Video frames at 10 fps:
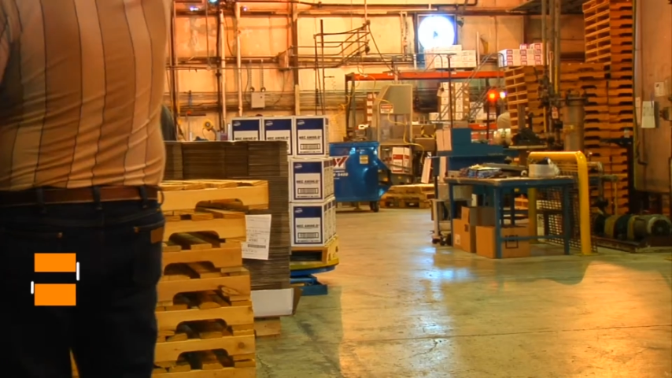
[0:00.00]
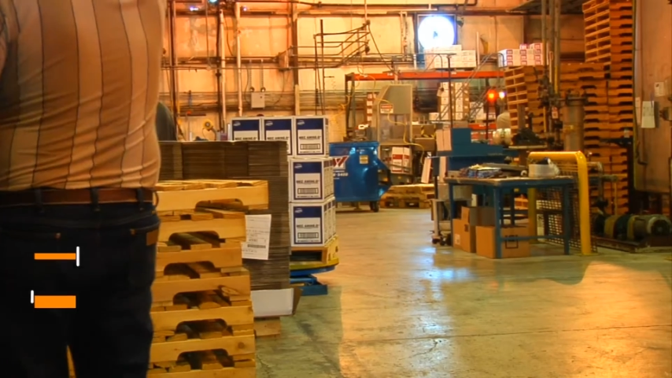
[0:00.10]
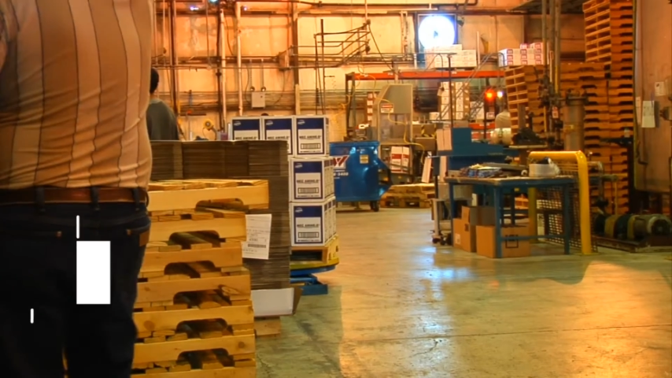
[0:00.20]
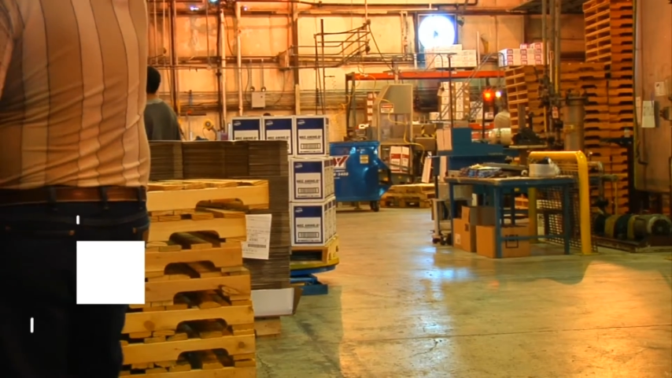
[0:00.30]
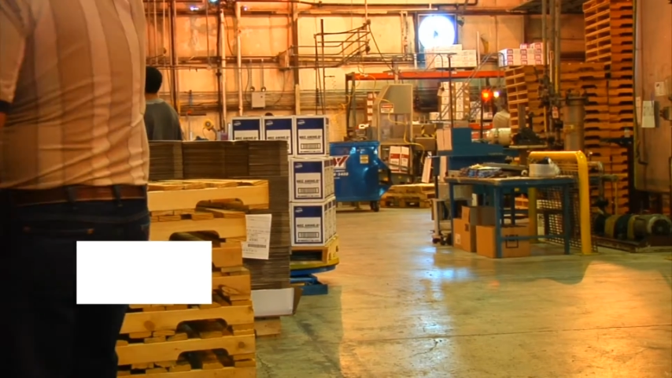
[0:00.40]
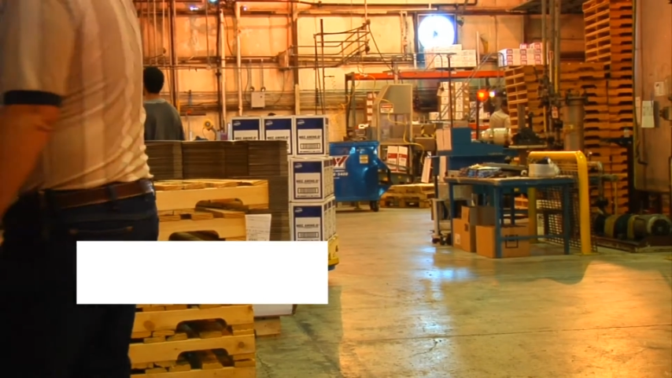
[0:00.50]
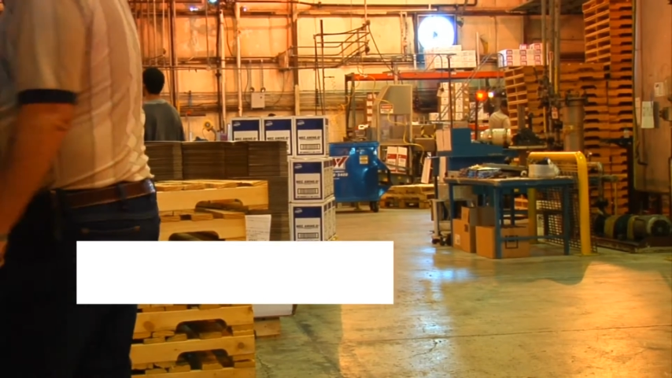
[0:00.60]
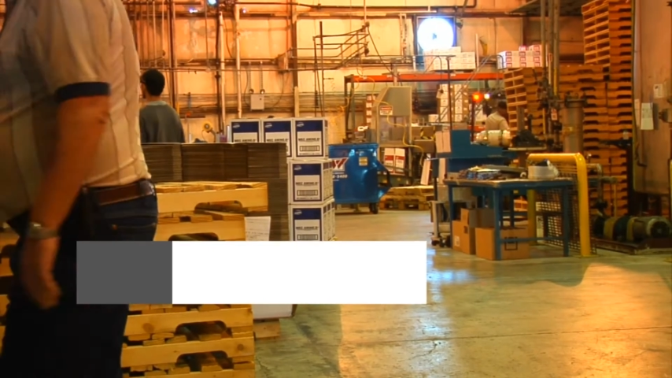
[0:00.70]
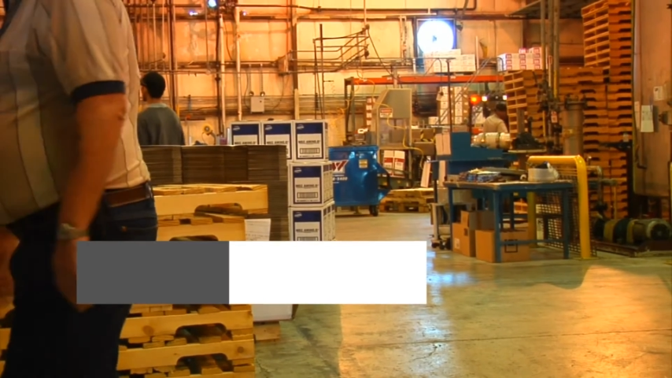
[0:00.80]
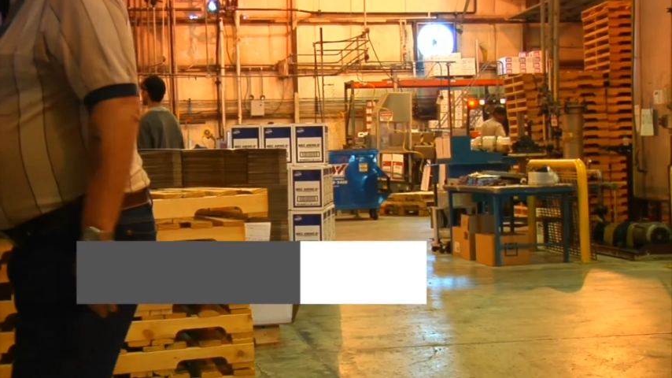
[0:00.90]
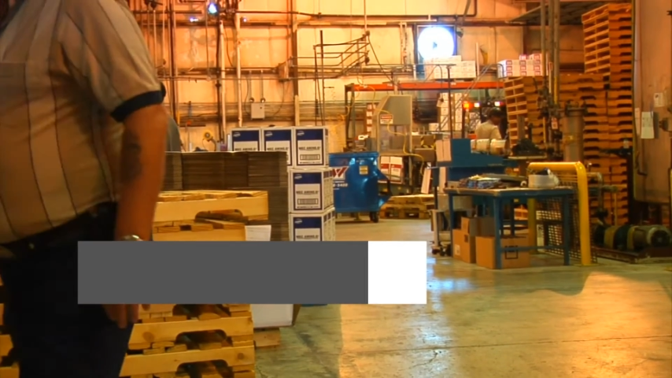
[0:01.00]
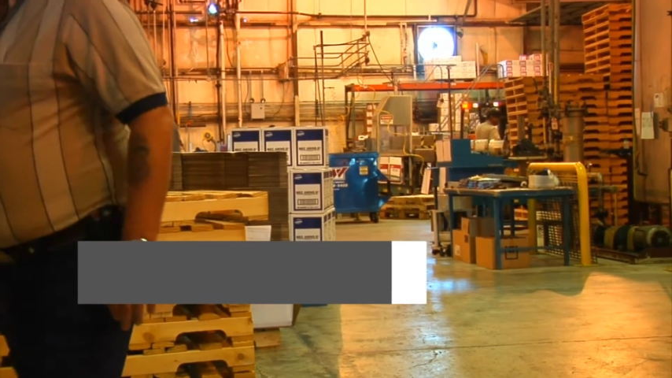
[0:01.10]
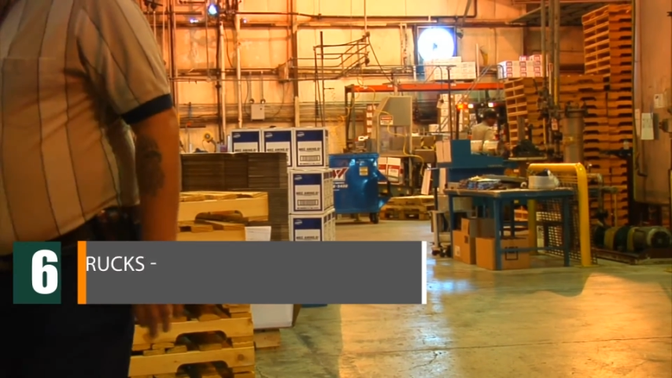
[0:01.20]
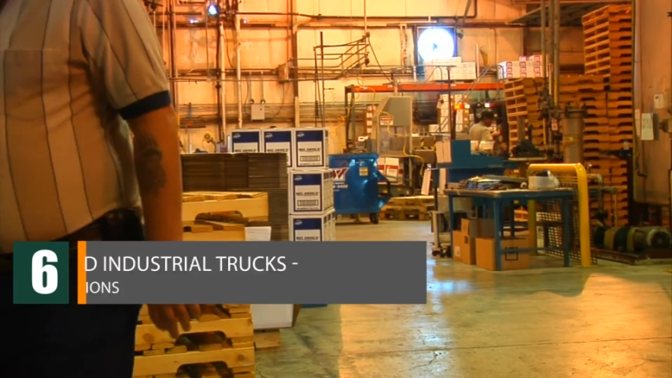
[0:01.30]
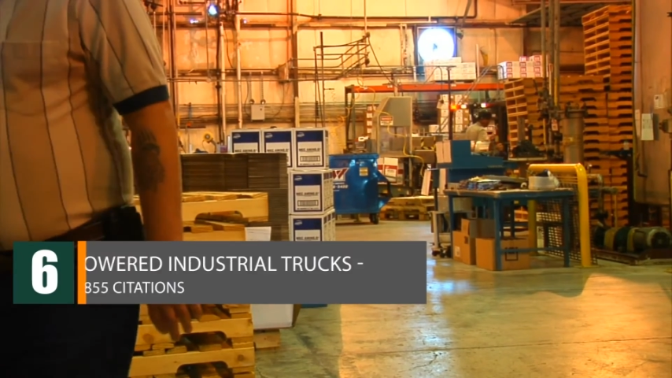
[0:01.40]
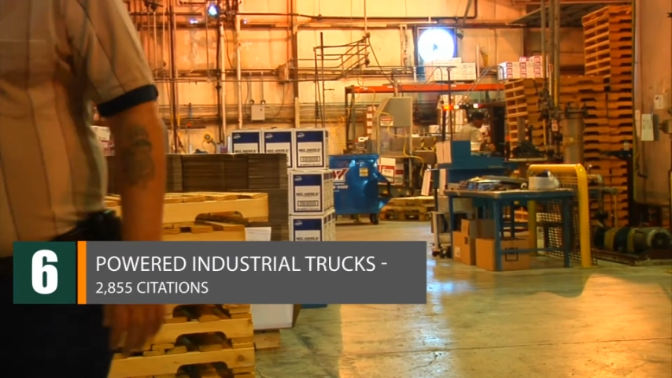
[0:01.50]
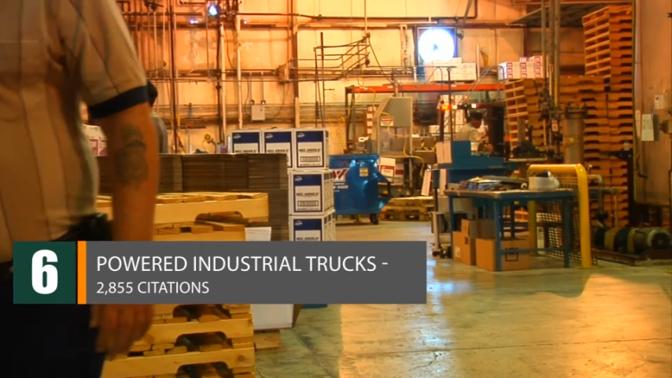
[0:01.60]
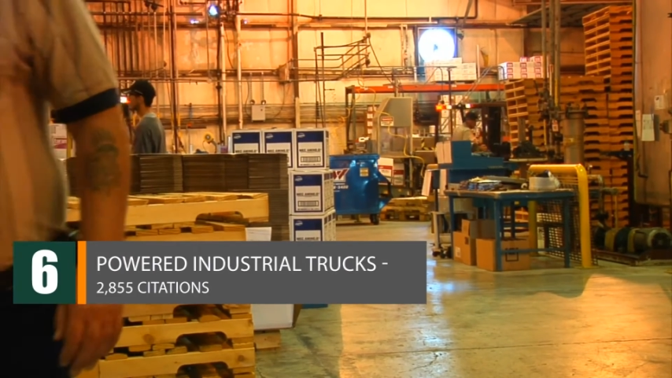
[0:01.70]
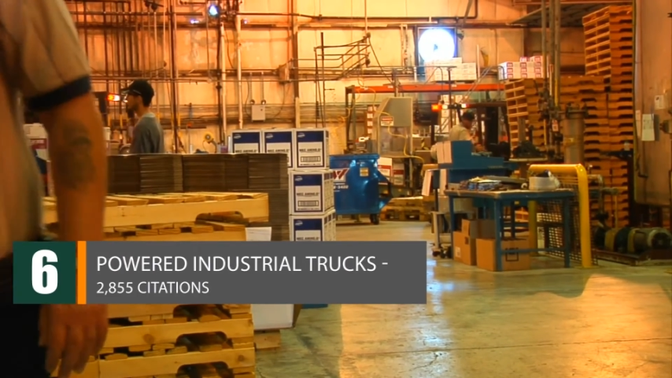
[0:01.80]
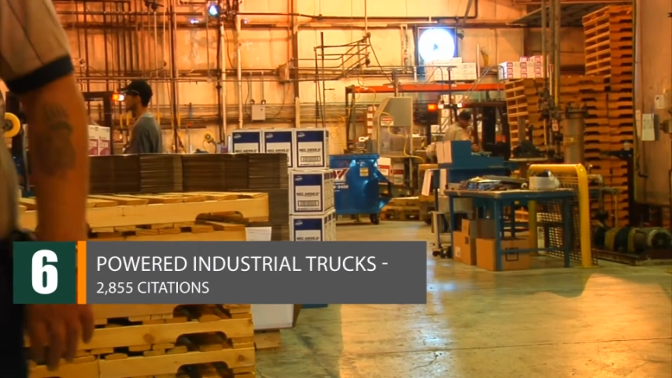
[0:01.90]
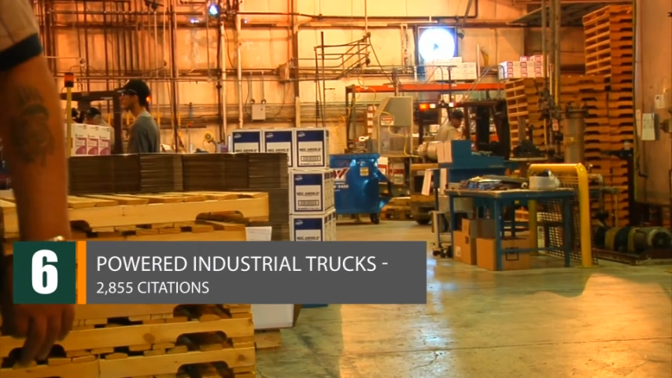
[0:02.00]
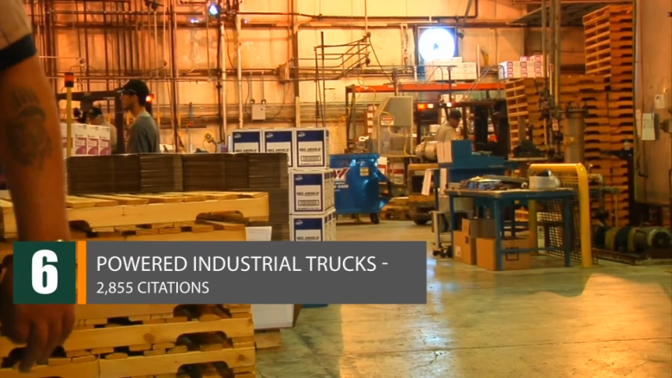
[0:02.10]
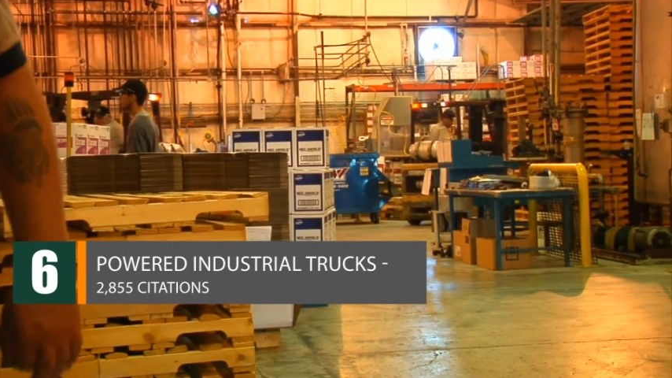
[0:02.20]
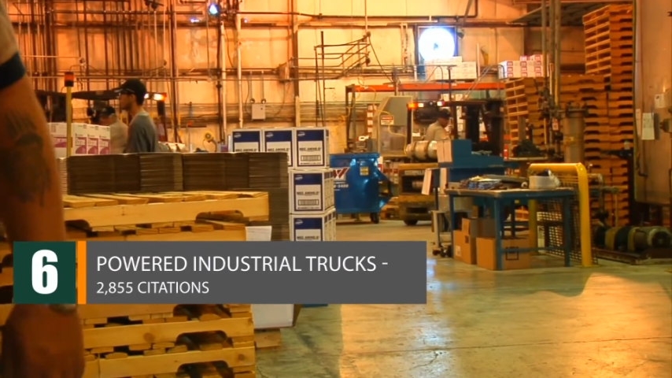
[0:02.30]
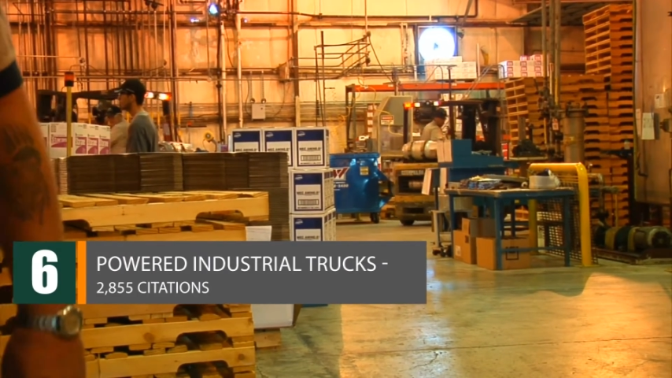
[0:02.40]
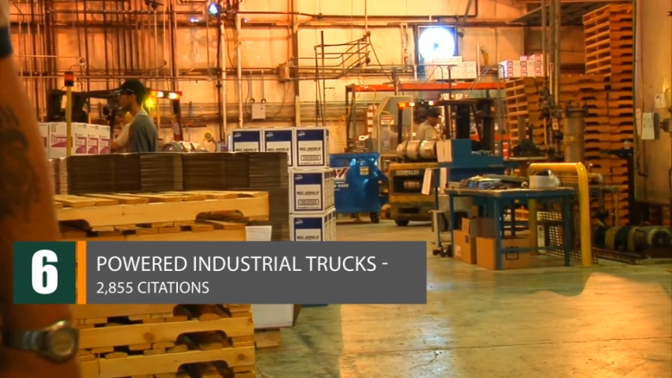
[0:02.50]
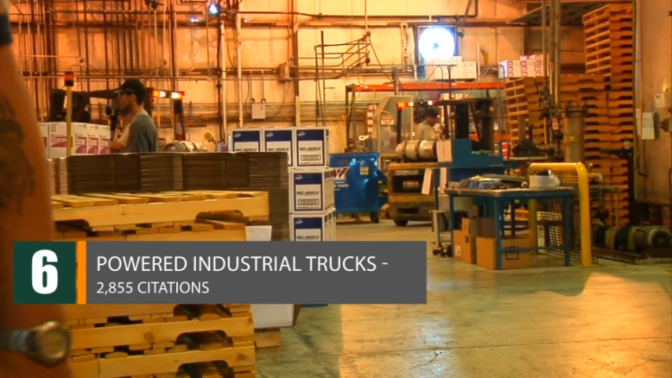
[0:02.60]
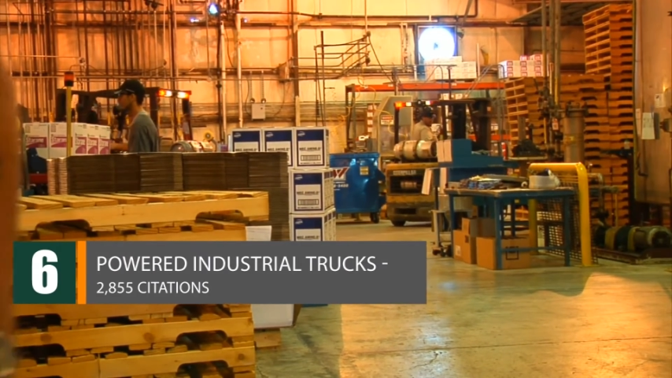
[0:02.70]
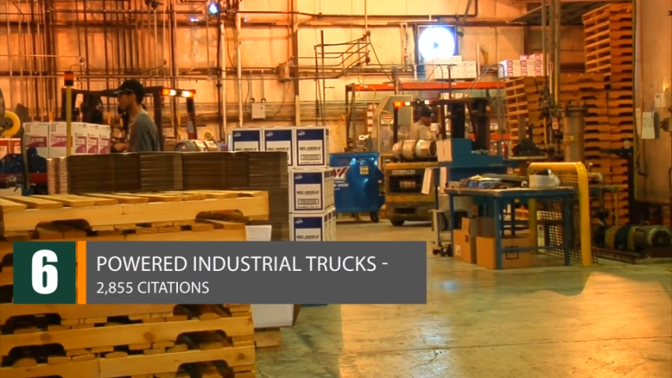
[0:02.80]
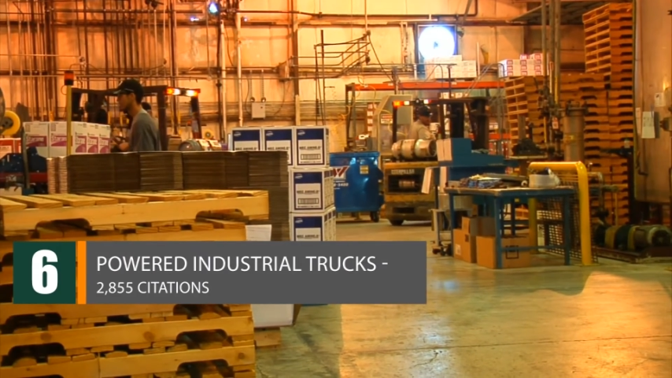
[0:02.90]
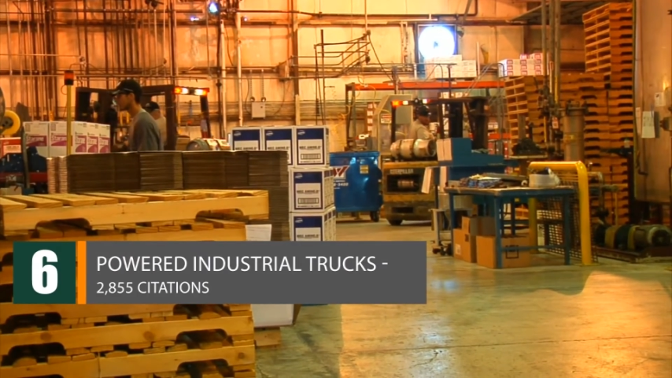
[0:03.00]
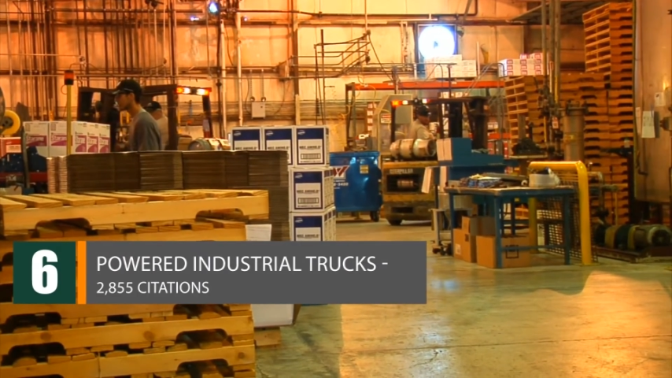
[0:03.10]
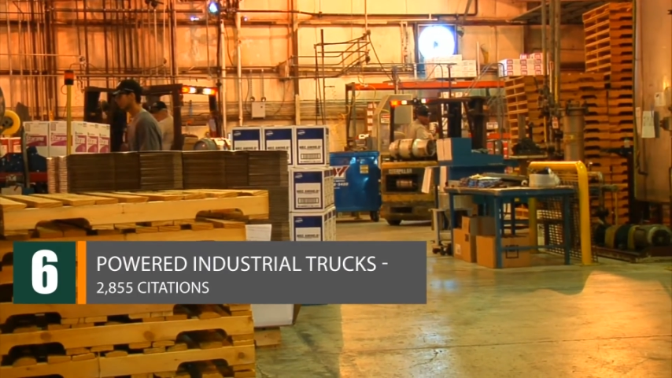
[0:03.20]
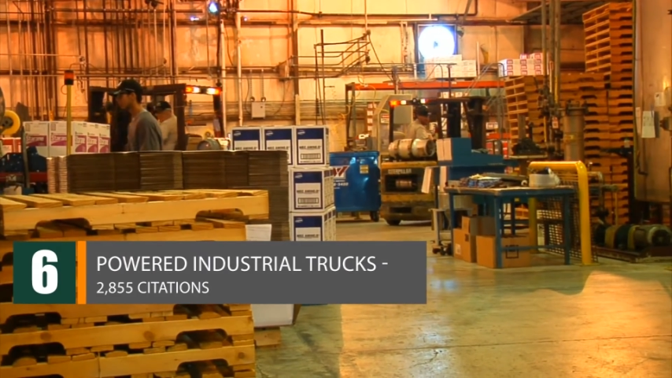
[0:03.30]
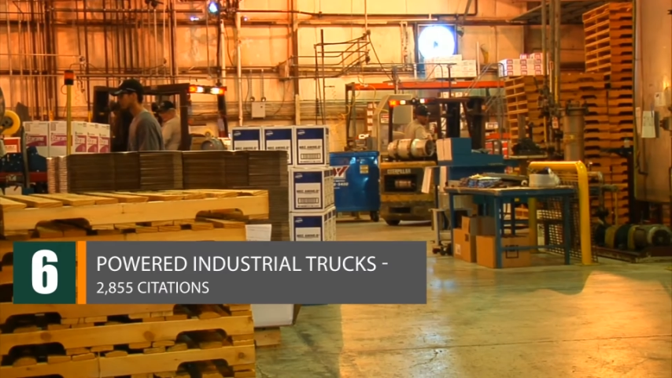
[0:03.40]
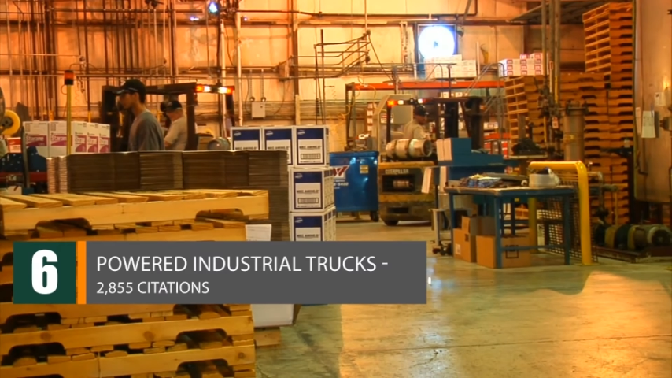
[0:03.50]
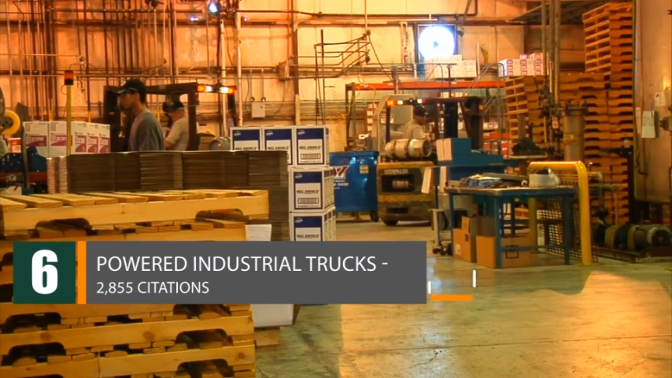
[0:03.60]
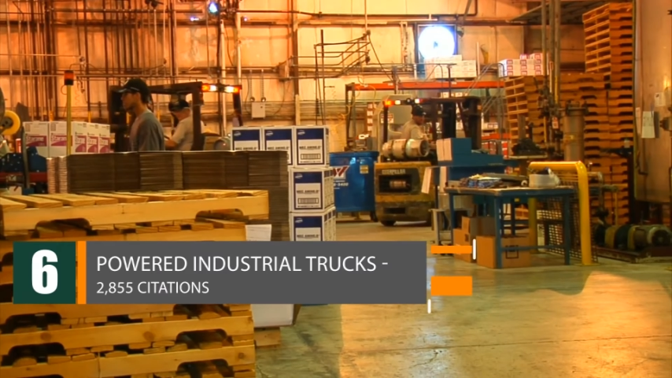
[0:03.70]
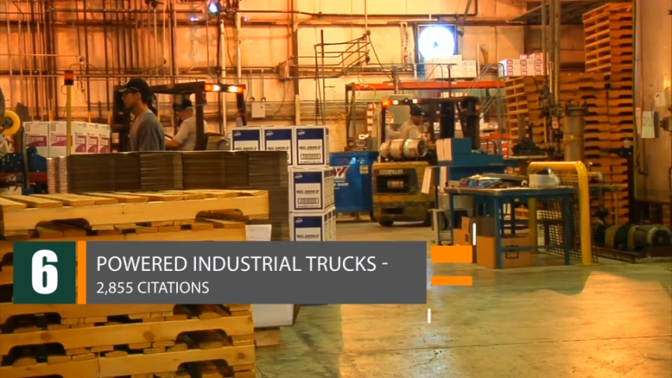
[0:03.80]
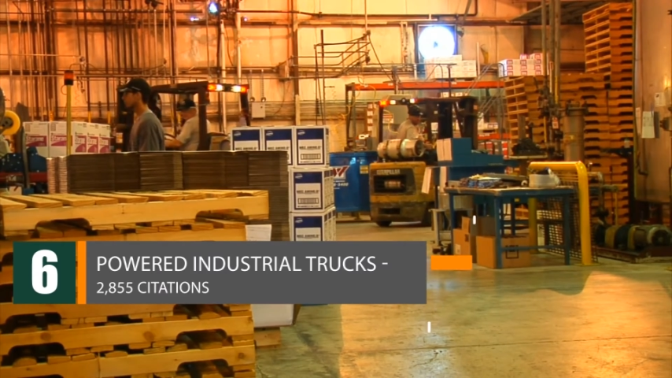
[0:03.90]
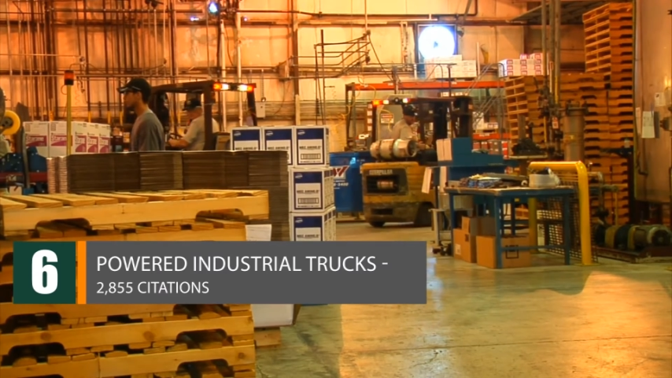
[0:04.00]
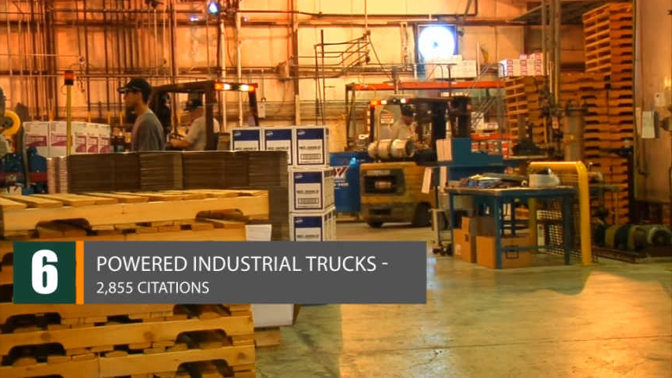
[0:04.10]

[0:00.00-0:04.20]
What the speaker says: Nobody's mouth can be seen.